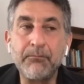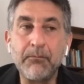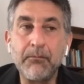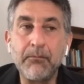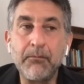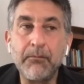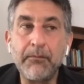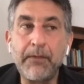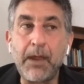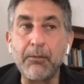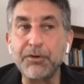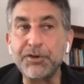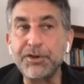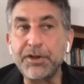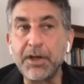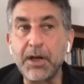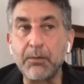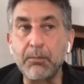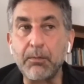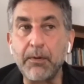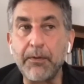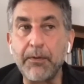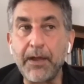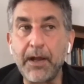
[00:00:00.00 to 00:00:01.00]
They were
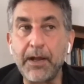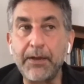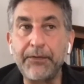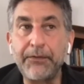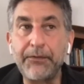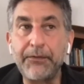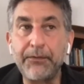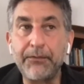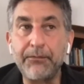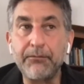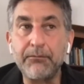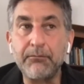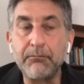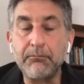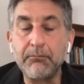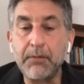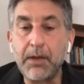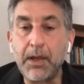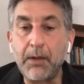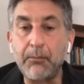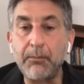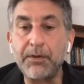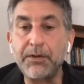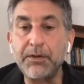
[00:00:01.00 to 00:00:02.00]
shared with us,
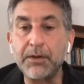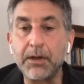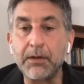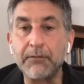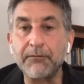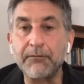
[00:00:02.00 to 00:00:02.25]
and we took it